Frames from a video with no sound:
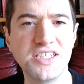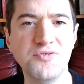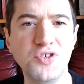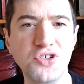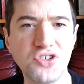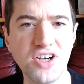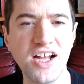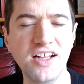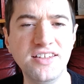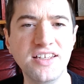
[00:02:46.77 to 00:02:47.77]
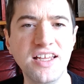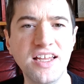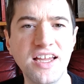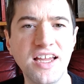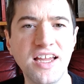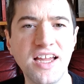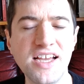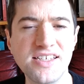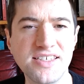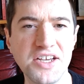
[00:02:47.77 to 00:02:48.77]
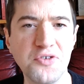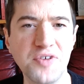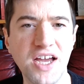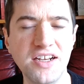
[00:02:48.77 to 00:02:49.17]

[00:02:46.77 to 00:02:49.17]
of neutrality itself